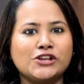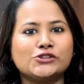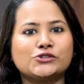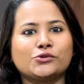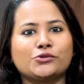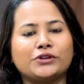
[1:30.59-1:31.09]

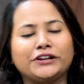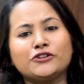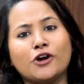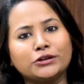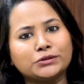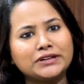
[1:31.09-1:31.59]
So it
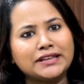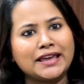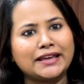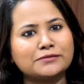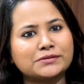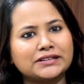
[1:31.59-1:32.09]
not only
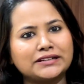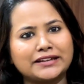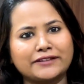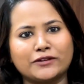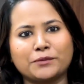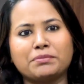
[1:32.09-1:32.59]
helps in
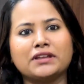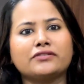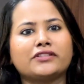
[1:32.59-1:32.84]
developing